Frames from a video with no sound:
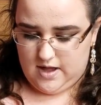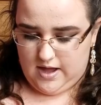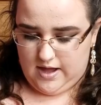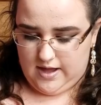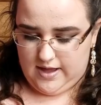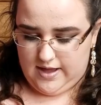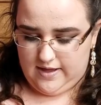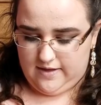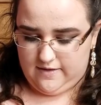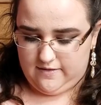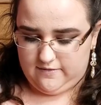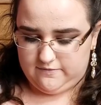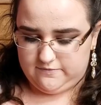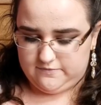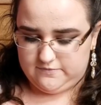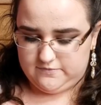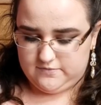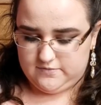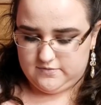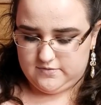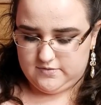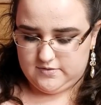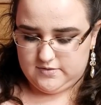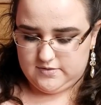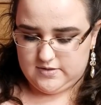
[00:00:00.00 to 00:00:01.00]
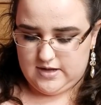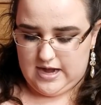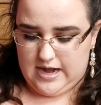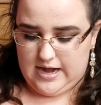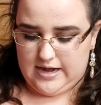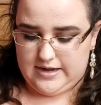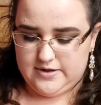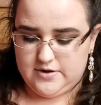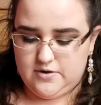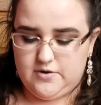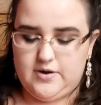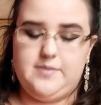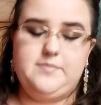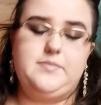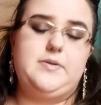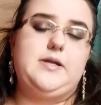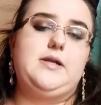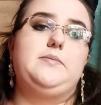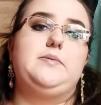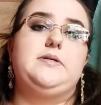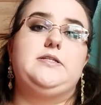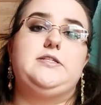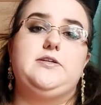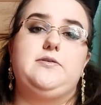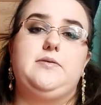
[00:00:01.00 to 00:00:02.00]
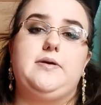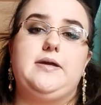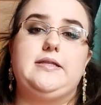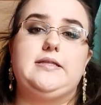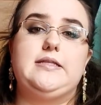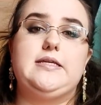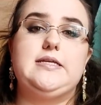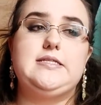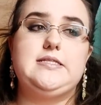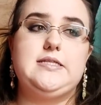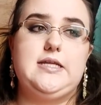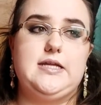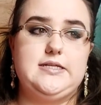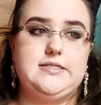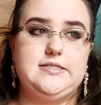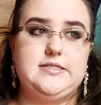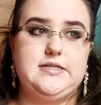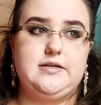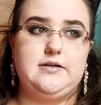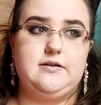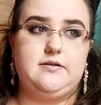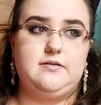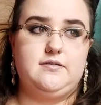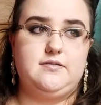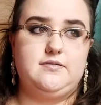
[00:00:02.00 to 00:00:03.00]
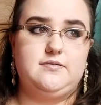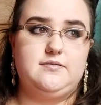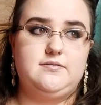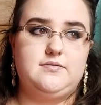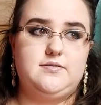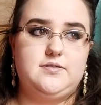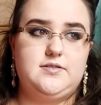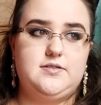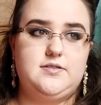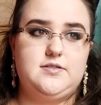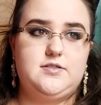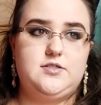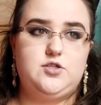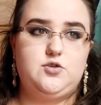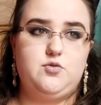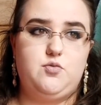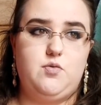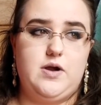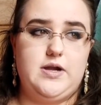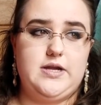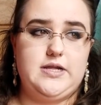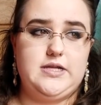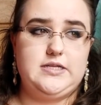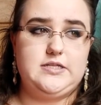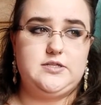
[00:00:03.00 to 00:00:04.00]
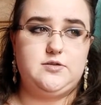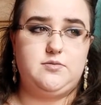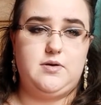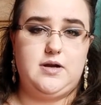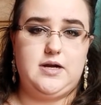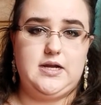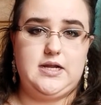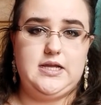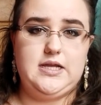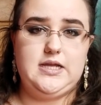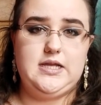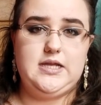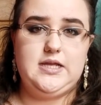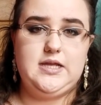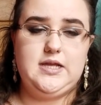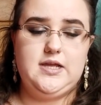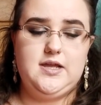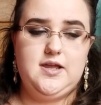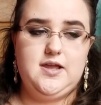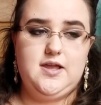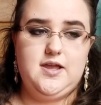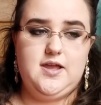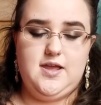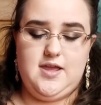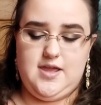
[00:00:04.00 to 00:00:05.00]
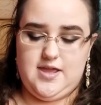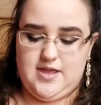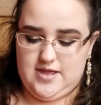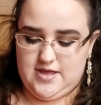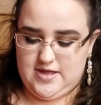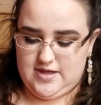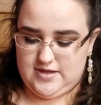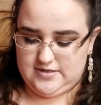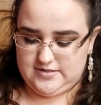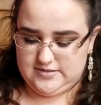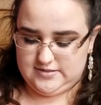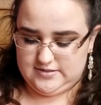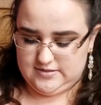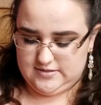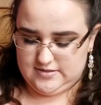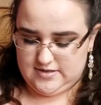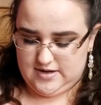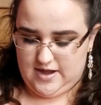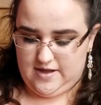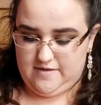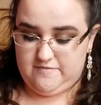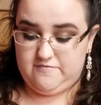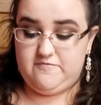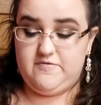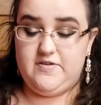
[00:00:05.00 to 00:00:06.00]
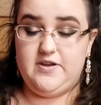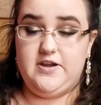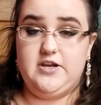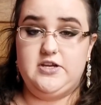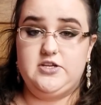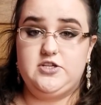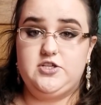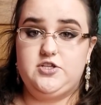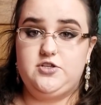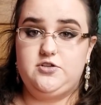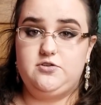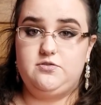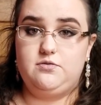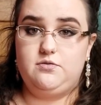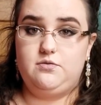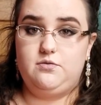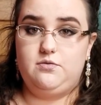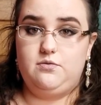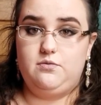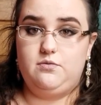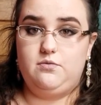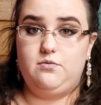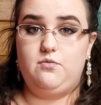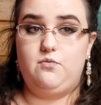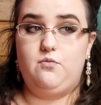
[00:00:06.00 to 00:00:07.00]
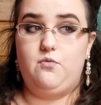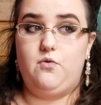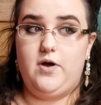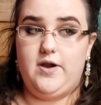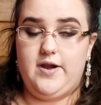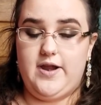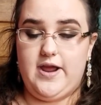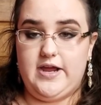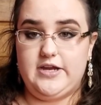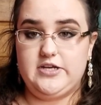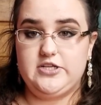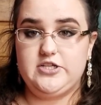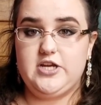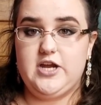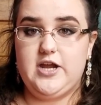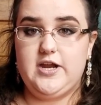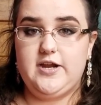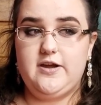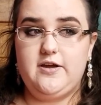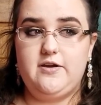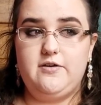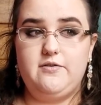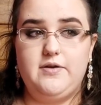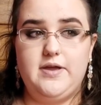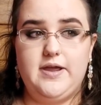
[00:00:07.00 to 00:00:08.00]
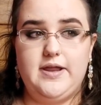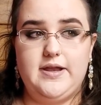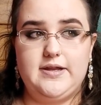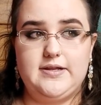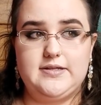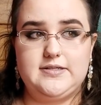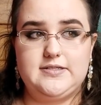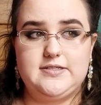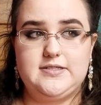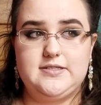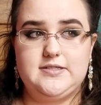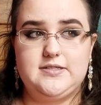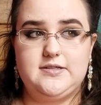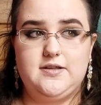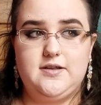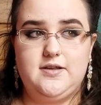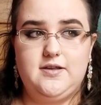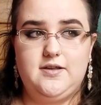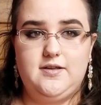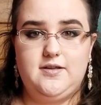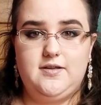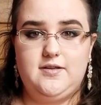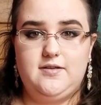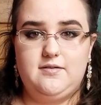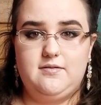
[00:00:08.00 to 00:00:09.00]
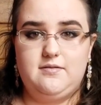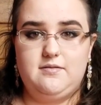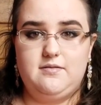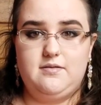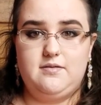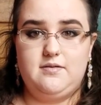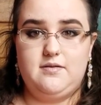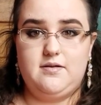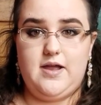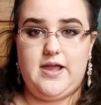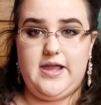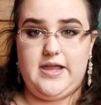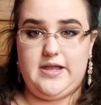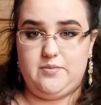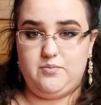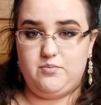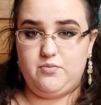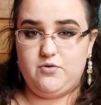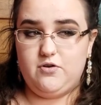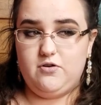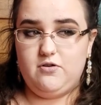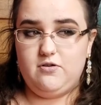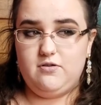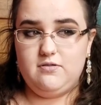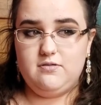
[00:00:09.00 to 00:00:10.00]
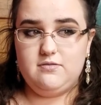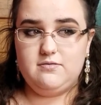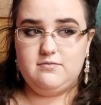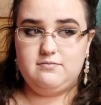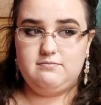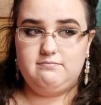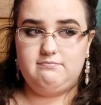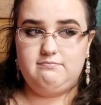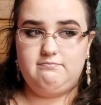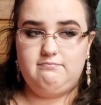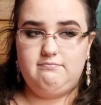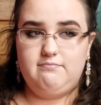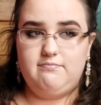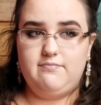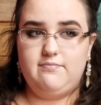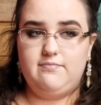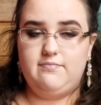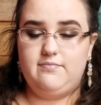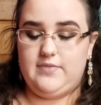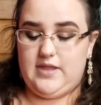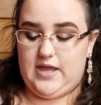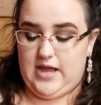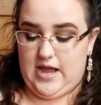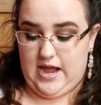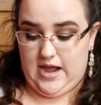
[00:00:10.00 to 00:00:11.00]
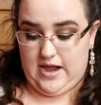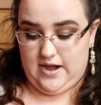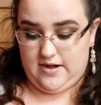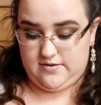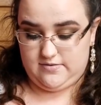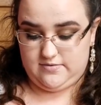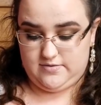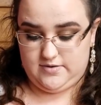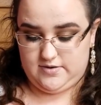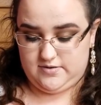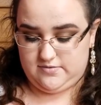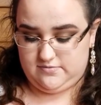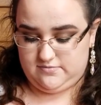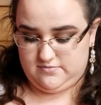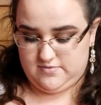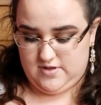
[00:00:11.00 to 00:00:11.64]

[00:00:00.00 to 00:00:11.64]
I know I'm going to be doing this until 2020, and I finished 1 eyeshadow, and it's April. I don't know.